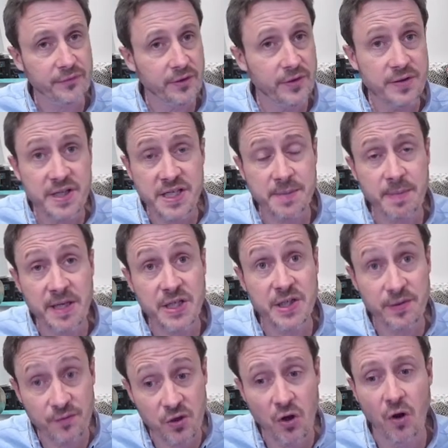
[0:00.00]
This speaks
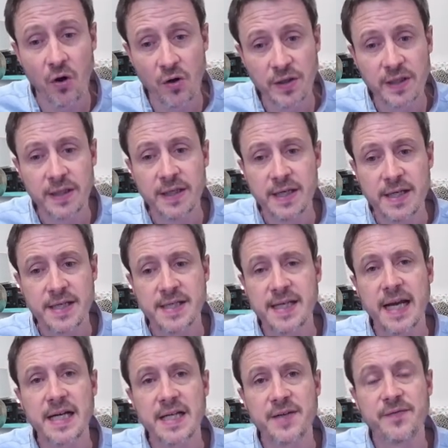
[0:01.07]
of God
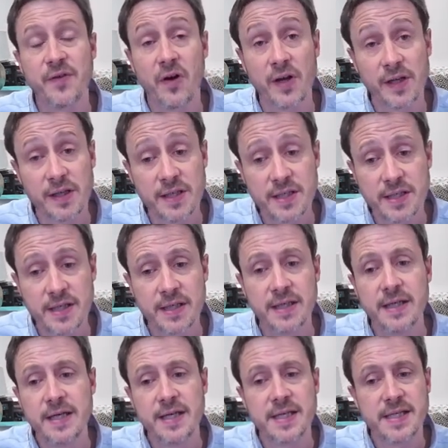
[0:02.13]
sanctifying us.
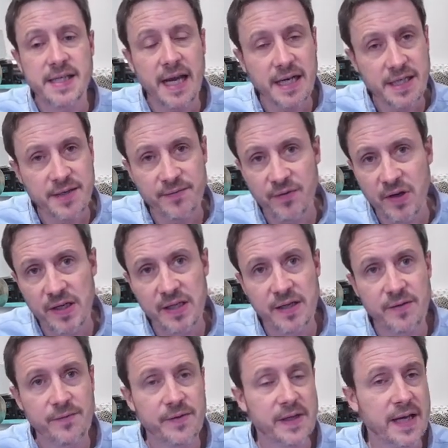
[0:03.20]

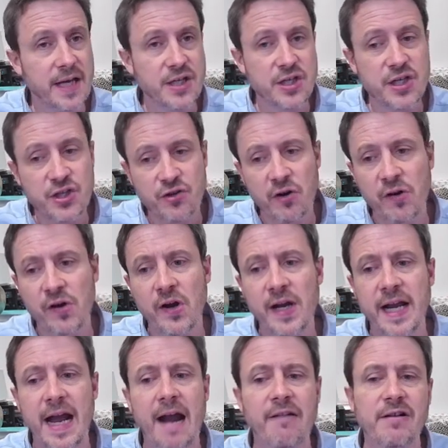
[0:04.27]
Sanctification is growing our
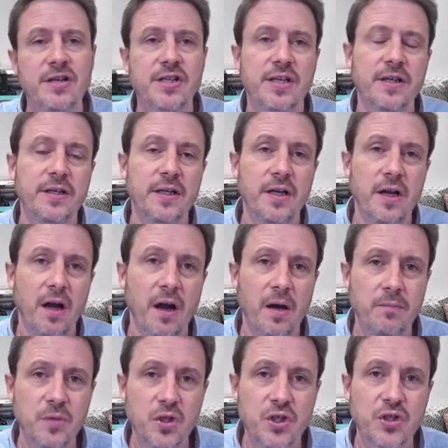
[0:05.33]
character, our
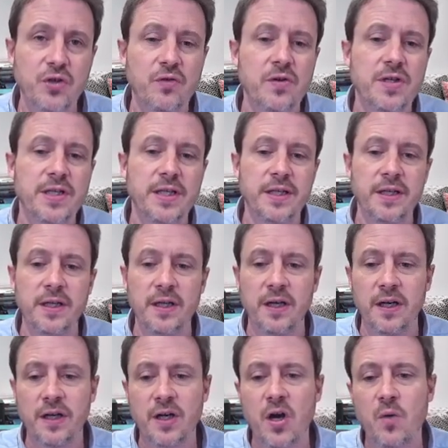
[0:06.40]
maturity
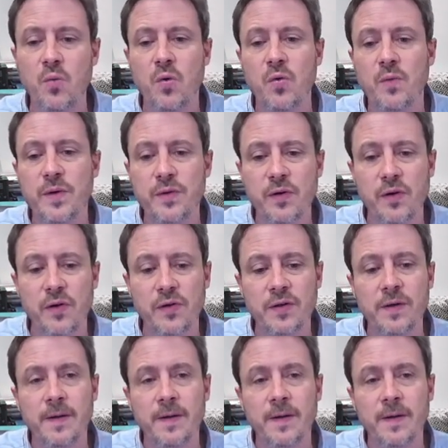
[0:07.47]
and our walk with God.